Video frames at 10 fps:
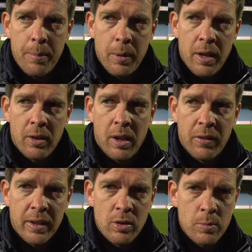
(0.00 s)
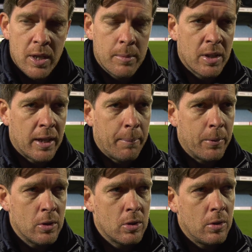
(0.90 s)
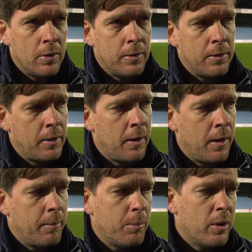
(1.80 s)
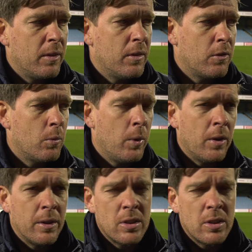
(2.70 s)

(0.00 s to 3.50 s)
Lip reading: but I think sometimes that happens. But they've done well.